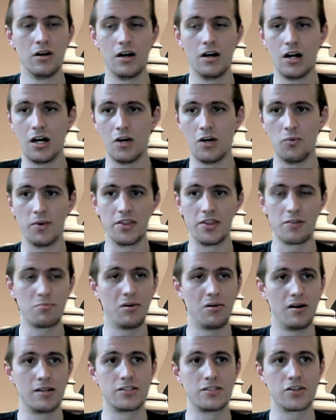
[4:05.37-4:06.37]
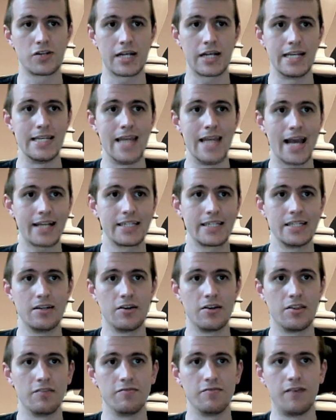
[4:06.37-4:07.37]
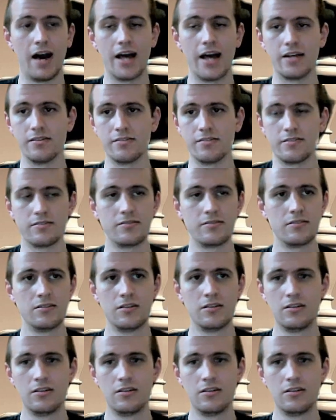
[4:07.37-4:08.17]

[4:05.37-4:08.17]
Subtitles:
when their pawns are connected on the files.